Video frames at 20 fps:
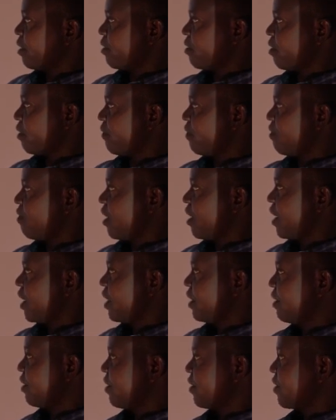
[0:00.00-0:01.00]
is of
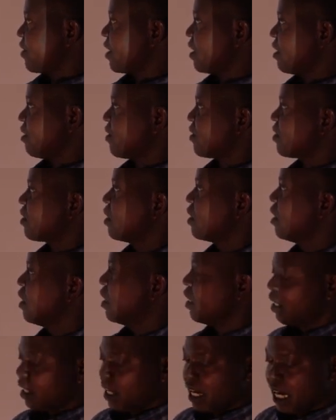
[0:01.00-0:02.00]
dry cells.
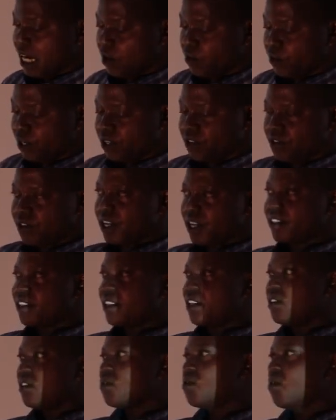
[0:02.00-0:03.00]
Now with the dry
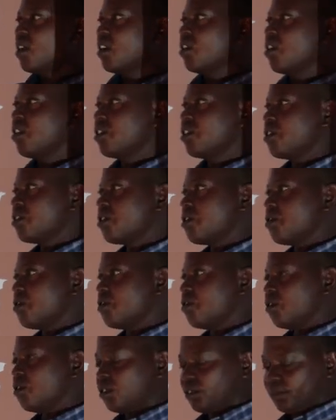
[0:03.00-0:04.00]
cells, we are going
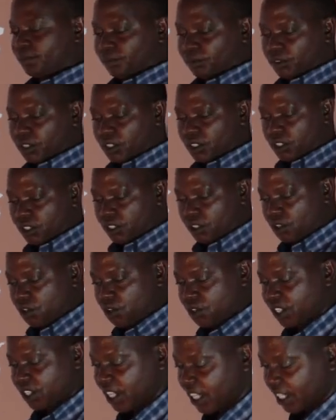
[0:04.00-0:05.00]
to
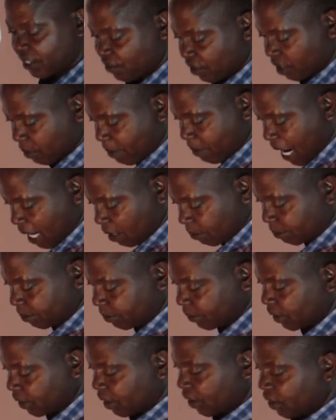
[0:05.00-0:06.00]
use electric bulb.
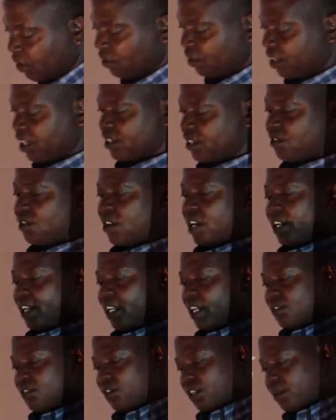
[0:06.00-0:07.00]
You get your
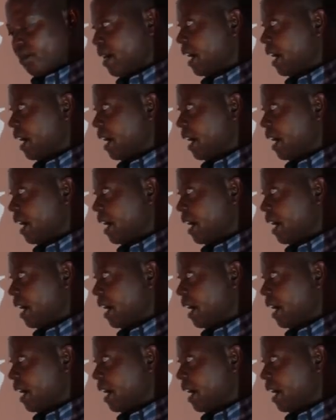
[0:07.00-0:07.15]
electric